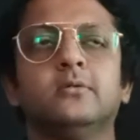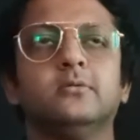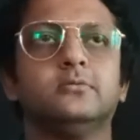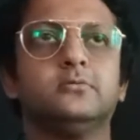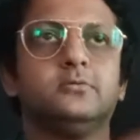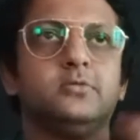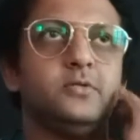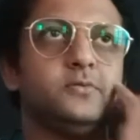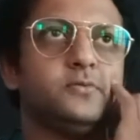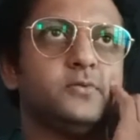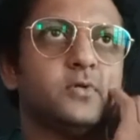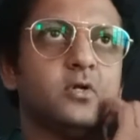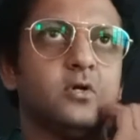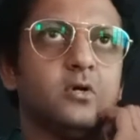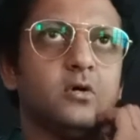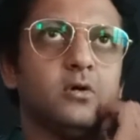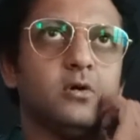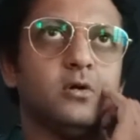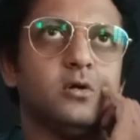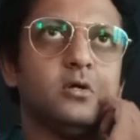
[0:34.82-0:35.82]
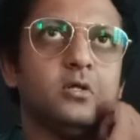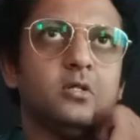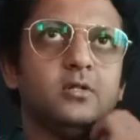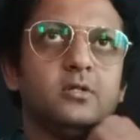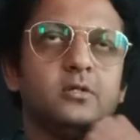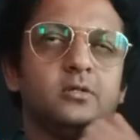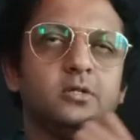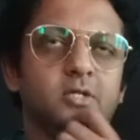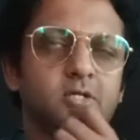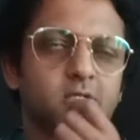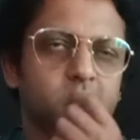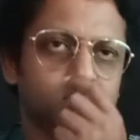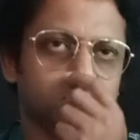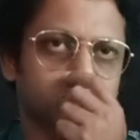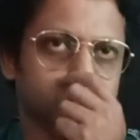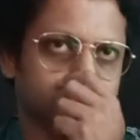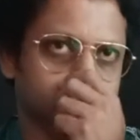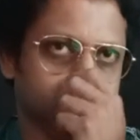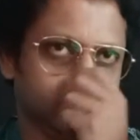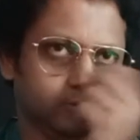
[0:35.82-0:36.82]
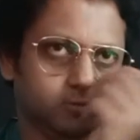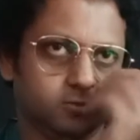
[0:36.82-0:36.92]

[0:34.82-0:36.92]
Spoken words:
See, for all these